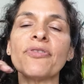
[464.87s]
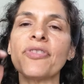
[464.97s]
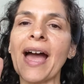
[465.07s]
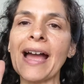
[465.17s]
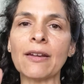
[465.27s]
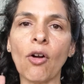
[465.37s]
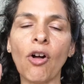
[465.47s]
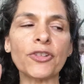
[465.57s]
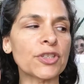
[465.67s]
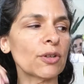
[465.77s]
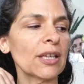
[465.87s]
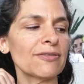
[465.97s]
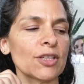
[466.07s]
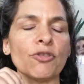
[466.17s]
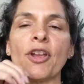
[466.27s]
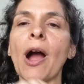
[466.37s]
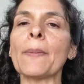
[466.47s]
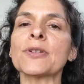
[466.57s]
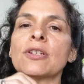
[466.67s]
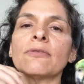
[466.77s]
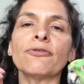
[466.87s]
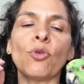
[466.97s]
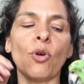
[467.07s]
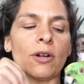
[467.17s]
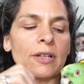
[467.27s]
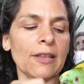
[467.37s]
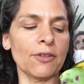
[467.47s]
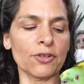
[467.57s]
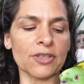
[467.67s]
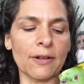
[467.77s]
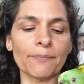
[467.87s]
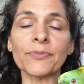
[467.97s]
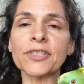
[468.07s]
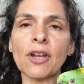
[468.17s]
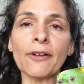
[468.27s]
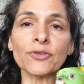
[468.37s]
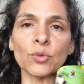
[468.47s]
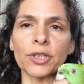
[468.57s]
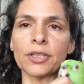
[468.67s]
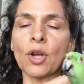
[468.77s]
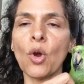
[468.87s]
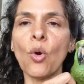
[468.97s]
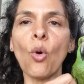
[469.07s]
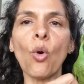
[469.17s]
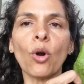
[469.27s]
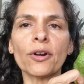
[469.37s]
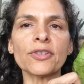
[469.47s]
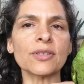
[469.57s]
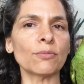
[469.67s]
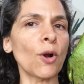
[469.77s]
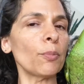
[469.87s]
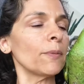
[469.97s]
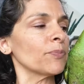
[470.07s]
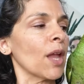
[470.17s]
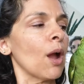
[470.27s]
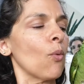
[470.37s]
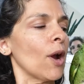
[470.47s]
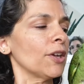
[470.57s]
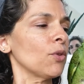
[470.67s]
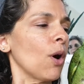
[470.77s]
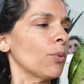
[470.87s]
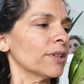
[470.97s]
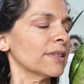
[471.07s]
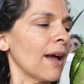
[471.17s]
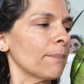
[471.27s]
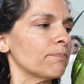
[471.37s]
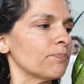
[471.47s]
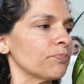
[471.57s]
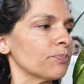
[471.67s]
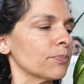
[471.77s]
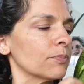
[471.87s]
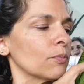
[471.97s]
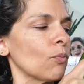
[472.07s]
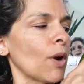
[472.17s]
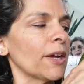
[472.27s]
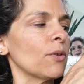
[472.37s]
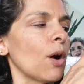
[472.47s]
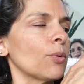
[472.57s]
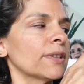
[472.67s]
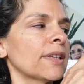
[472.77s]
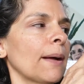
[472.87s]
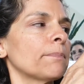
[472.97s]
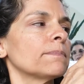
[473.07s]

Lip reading: that also gives her the option for either some softwood or some rope. Why are you all worked up? Why are you all worked up?